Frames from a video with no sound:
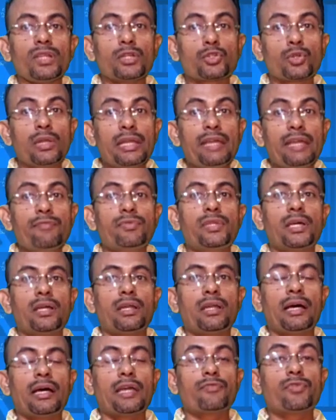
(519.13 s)
to live their
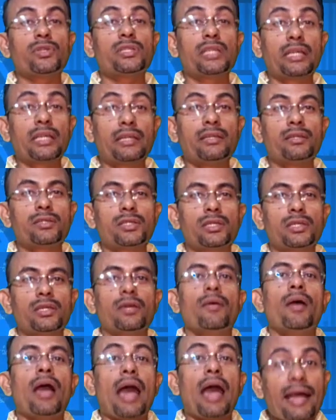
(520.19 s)
life with
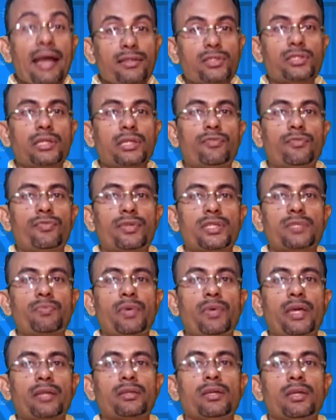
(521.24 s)
dignity and
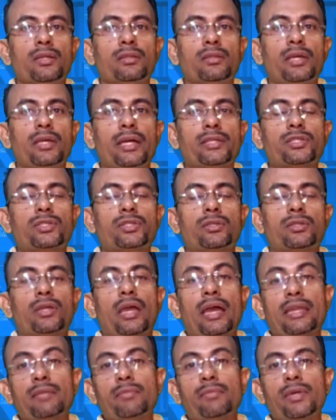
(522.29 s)
self-respect that
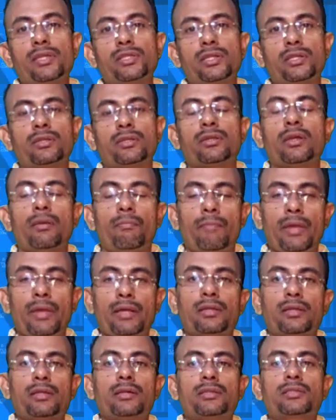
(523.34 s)
animated
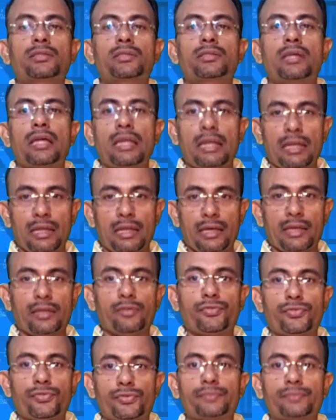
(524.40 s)
Mandela's
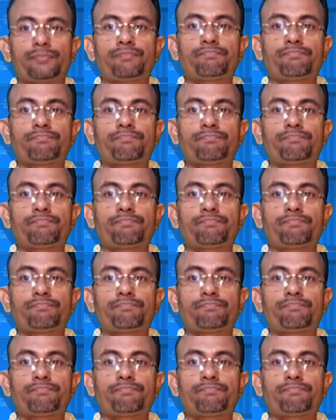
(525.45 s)
life.